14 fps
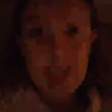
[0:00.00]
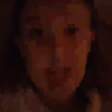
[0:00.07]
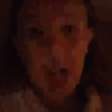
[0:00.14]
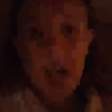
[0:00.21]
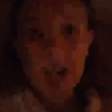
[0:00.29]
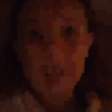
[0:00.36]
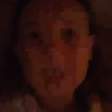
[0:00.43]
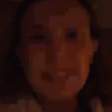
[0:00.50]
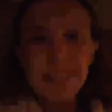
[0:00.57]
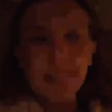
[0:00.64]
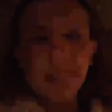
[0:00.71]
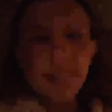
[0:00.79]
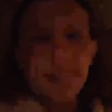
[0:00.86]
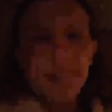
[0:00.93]
scary.
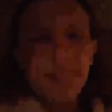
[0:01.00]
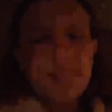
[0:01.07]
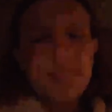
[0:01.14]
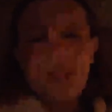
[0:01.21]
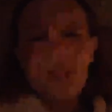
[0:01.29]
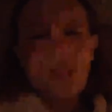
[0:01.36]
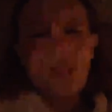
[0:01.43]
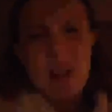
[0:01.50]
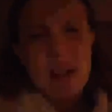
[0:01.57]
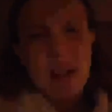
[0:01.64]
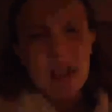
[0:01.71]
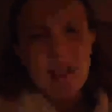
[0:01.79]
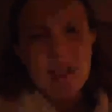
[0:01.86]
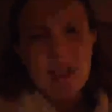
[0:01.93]
It's not a
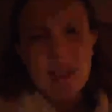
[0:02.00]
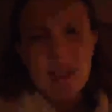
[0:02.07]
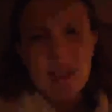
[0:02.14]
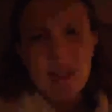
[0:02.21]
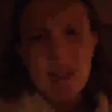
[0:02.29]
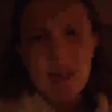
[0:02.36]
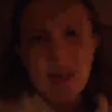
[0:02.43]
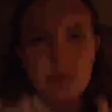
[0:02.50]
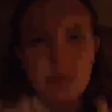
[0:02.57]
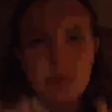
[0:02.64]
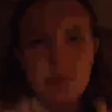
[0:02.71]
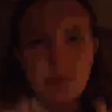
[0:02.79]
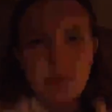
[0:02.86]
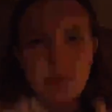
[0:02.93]
nice feeling at all.
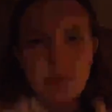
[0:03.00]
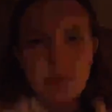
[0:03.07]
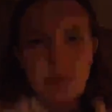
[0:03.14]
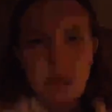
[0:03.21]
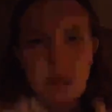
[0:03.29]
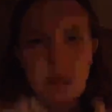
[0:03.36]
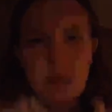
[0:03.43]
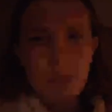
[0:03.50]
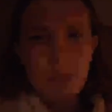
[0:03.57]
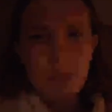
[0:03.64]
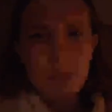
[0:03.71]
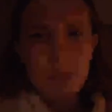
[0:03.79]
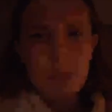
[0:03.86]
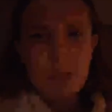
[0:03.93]

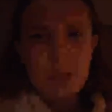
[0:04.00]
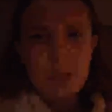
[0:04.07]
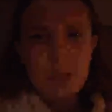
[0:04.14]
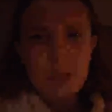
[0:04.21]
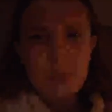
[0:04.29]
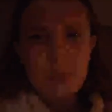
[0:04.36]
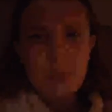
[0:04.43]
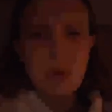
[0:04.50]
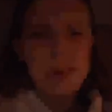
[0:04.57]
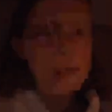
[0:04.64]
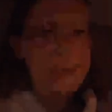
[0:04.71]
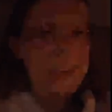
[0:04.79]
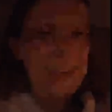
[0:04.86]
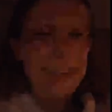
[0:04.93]
Um, because who
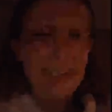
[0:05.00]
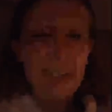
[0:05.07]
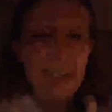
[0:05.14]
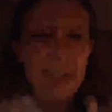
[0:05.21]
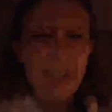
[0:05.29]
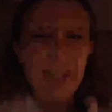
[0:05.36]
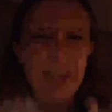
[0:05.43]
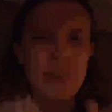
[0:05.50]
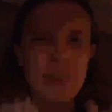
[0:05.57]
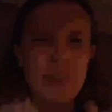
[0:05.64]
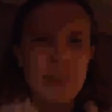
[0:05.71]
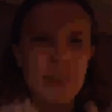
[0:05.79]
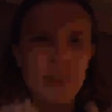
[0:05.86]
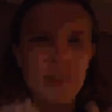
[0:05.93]
wants anxiety? Who
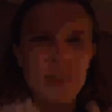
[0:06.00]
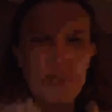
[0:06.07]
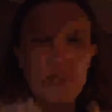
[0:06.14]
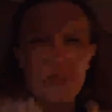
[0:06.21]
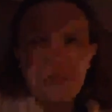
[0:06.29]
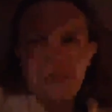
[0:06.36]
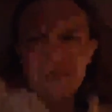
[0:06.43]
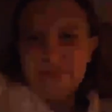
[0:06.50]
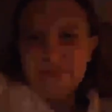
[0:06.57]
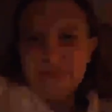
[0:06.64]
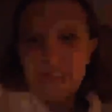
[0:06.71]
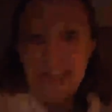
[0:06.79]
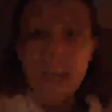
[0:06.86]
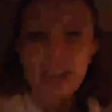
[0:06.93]
wants to feel
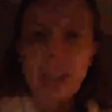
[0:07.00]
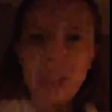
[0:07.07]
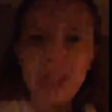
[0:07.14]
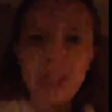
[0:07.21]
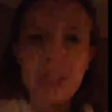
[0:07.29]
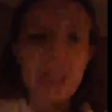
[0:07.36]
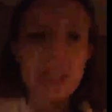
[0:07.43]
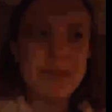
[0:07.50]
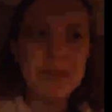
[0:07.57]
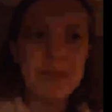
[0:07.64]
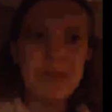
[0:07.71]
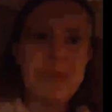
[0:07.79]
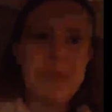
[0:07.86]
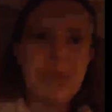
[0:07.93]
kind of nervous
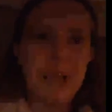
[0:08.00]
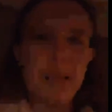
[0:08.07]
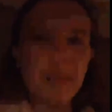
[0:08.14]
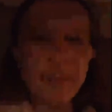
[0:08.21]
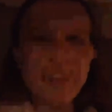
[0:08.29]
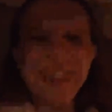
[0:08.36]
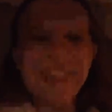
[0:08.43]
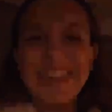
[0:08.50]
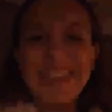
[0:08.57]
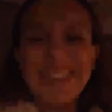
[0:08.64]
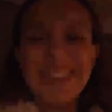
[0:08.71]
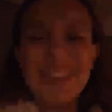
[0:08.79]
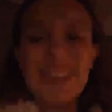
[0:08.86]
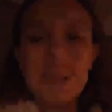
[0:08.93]
all the time?
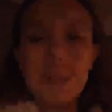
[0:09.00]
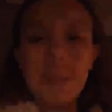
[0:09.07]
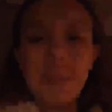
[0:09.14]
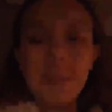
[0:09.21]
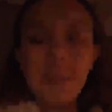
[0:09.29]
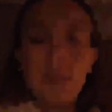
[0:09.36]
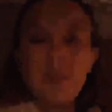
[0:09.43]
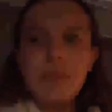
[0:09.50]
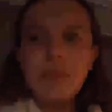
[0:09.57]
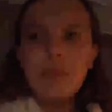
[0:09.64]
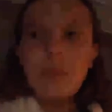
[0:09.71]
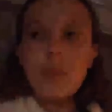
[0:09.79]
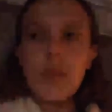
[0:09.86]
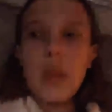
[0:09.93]
Um,
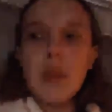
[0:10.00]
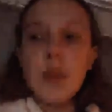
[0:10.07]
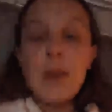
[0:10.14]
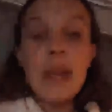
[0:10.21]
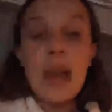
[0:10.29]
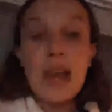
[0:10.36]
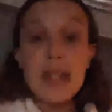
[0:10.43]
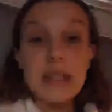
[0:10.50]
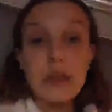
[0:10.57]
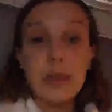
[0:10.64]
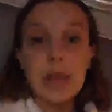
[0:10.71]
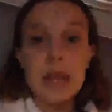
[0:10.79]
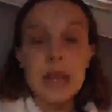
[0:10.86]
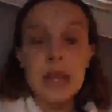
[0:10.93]
the way I
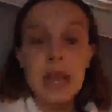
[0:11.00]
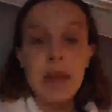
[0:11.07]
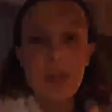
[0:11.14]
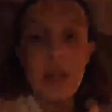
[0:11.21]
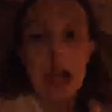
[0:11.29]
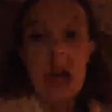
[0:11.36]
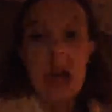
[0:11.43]
deal with it, I mean,